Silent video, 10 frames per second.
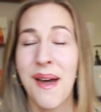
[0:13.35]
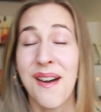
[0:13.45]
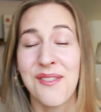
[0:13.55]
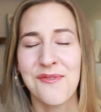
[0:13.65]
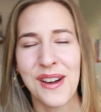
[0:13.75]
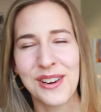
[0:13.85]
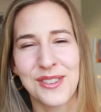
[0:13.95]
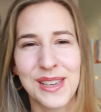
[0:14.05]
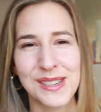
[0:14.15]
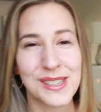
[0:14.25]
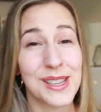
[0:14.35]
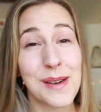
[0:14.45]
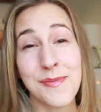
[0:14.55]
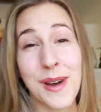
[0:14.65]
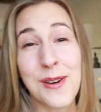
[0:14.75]
the Finer Things
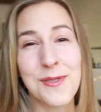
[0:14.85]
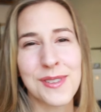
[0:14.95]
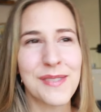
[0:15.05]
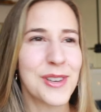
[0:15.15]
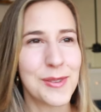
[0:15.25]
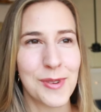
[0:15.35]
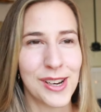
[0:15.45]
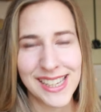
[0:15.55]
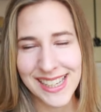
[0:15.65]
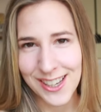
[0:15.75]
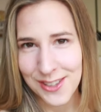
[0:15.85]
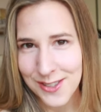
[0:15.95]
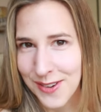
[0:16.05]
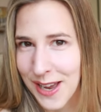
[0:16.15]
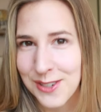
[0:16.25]
Club about living and working in
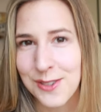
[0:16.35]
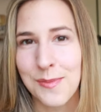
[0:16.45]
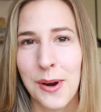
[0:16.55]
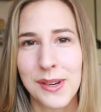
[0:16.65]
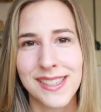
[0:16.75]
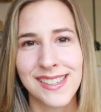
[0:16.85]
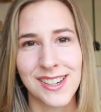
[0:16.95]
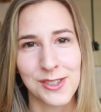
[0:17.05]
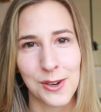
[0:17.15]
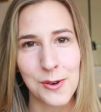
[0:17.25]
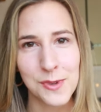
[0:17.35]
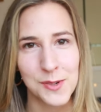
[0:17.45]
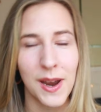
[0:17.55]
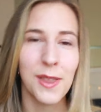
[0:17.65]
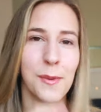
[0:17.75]
Yellowstone National Park as a young adult,
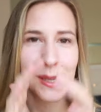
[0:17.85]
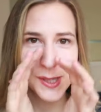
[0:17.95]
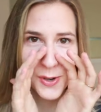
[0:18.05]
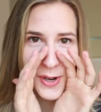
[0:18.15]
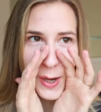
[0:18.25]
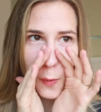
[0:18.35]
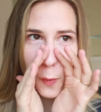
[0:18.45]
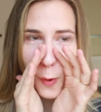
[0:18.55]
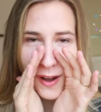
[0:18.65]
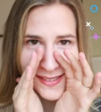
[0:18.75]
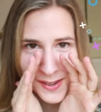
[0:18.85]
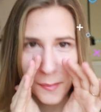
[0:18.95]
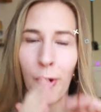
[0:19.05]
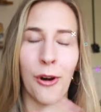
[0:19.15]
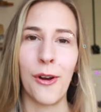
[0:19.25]
which, by the way, is turning one
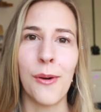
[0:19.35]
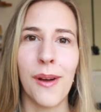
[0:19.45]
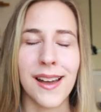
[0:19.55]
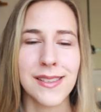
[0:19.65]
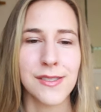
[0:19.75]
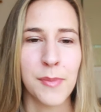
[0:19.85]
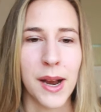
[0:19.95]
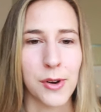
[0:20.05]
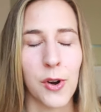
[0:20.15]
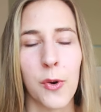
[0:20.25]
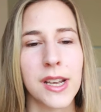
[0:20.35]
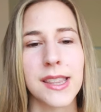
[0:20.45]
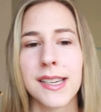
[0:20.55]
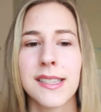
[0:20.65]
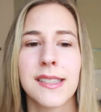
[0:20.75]
tomorrow as of my recording
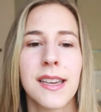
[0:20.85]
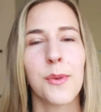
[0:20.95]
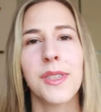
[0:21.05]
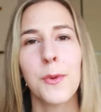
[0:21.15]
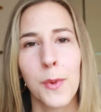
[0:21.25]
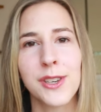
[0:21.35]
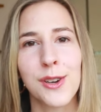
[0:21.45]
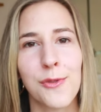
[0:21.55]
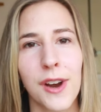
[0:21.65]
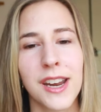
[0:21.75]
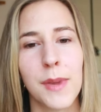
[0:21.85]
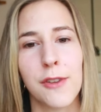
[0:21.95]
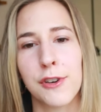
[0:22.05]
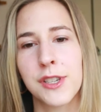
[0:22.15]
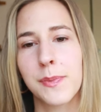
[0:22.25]
this. Within one year of writing my
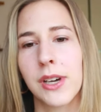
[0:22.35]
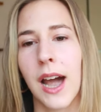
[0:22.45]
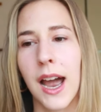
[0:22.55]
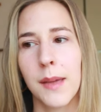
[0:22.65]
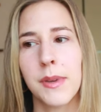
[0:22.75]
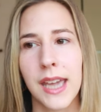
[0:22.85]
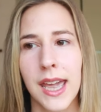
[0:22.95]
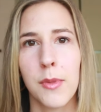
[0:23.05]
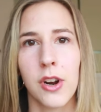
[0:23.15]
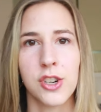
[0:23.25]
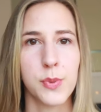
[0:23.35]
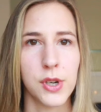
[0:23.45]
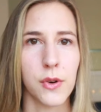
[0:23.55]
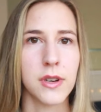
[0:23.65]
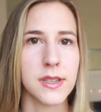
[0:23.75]
first book, I became an
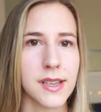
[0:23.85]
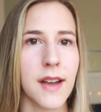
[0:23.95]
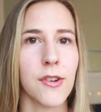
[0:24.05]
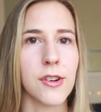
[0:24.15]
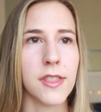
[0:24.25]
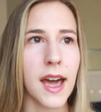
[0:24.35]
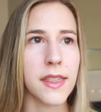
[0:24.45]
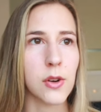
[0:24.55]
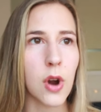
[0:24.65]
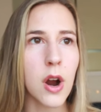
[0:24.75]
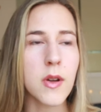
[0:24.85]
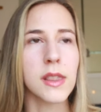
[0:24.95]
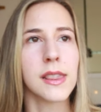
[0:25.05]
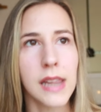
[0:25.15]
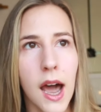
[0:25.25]
entrepreneur and discovered that there are a
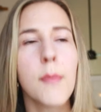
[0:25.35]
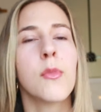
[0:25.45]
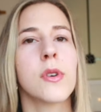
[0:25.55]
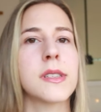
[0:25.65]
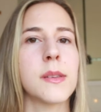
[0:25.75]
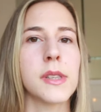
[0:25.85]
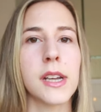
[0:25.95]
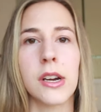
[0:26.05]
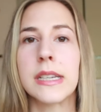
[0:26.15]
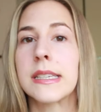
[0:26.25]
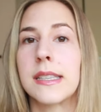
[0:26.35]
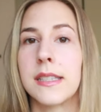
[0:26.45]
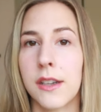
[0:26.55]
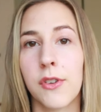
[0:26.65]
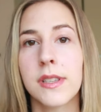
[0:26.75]
lot more similarities than
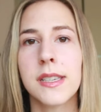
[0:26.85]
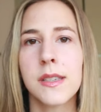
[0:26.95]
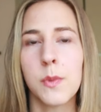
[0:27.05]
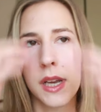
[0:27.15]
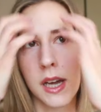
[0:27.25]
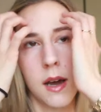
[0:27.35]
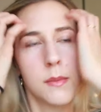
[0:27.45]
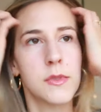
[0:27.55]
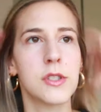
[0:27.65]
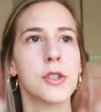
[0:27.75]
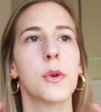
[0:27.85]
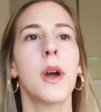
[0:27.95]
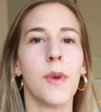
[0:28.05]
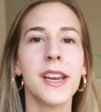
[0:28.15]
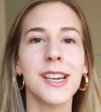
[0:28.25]
differences when it comes to
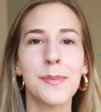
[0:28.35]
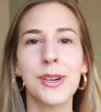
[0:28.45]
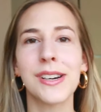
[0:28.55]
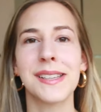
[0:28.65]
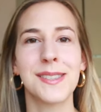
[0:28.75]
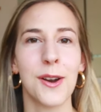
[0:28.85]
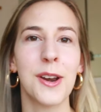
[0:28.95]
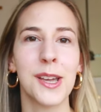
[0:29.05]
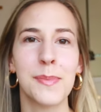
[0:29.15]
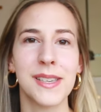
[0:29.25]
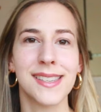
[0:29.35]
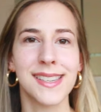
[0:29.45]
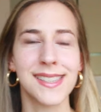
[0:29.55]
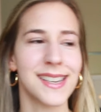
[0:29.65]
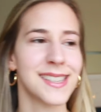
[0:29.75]
writing a book and starting a
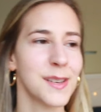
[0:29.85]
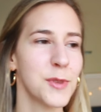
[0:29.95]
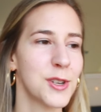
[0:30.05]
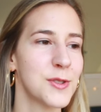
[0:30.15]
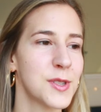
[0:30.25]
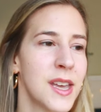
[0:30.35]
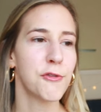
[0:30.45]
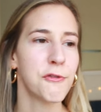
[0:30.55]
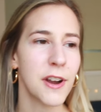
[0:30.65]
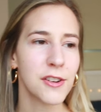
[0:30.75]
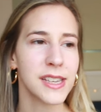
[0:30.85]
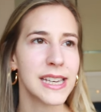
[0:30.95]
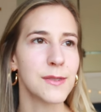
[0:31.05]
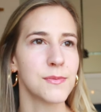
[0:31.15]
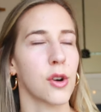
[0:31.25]
business. And as someone who's
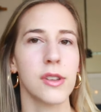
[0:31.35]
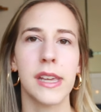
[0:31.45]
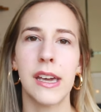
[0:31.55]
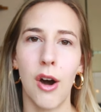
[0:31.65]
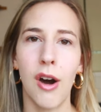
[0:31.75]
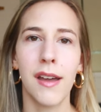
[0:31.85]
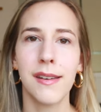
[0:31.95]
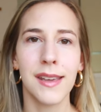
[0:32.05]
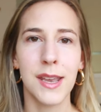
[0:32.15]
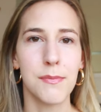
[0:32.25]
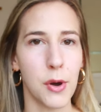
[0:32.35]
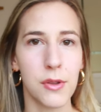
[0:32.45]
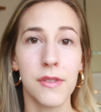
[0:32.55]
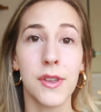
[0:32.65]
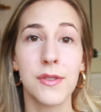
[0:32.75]
fairly early on in
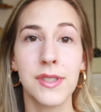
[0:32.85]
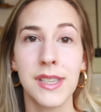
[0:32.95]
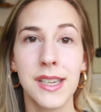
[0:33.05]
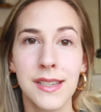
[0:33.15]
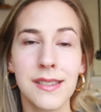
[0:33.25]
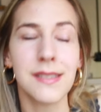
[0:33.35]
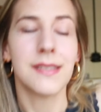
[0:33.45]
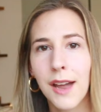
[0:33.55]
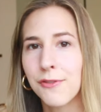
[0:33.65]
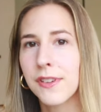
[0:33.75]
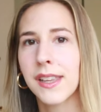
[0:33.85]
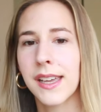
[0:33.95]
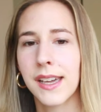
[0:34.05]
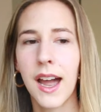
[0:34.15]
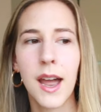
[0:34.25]
both of those things, I feel
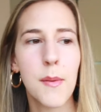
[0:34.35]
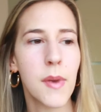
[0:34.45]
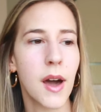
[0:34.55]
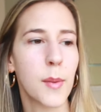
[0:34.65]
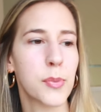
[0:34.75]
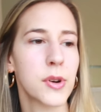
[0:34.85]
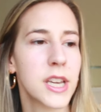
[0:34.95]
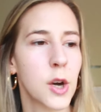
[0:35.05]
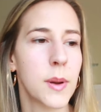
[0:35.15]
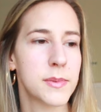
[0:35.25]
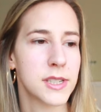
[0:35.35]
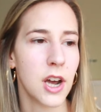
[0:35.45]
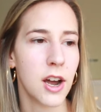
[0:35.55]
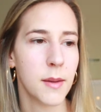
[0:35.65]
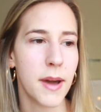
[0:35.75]
like I'm uh, pretty equipped to
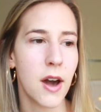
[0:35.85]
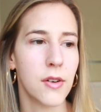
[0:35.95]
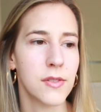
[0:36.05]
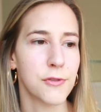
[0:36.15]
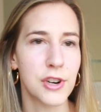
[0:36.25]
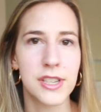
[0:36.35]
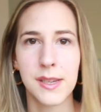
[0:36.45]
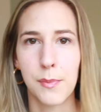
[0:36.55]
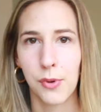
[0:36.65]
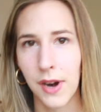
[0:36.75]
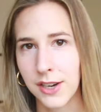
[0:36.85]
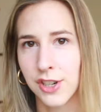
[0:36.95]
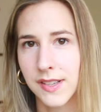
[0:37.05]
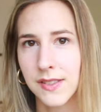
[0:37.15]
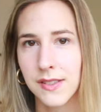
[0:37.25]
talk about first
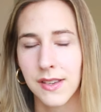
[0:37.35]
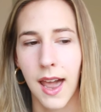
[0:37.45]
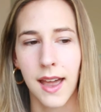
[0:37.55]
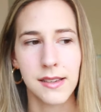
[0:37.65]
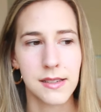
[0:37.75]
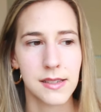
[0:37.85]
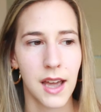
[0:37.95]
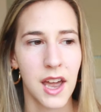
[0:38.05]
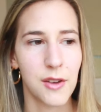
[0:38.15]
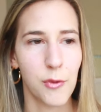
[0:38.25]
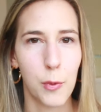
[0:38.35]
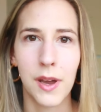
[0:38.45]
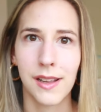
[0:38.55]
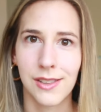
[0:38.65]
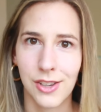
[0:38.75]
impressions and kind of
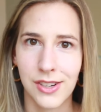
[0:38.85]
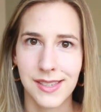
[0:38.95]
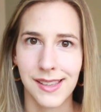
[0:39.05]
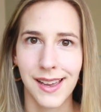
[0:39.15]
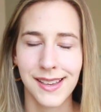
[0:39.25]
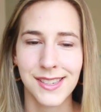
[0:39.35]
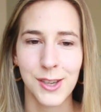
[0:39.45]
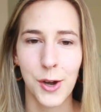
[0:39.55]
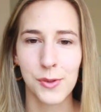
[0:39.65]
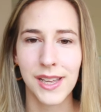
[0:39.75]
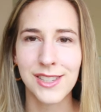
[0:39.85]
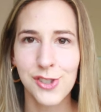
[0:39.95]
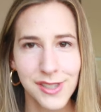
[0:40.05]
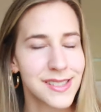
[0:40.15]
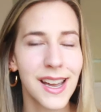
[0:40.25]
what it looks like. So let's
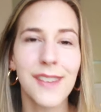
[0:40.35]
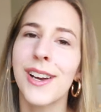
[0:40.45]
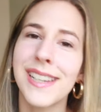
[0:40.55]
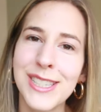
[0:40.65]
just dive right